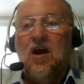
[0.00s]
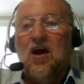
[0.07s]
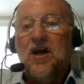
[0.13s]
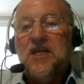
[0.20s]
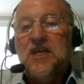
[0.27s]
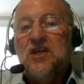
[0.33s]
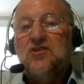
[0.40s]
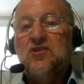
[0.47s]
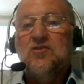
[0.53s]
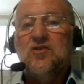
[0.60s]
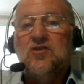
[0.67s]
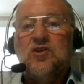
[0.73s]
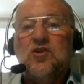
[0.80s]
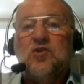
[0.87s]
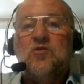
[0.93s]
"I need you
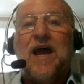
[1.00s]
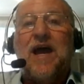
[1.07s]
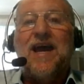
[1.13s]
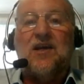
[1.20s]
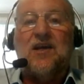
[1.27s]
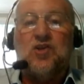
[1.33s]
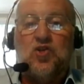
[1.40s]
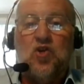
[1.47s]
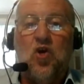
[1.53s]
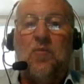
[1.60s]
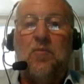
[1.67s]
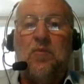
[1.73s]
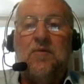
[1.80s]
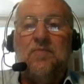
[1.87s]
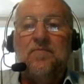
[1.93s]
to do X
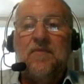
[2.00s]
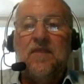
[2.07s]
job."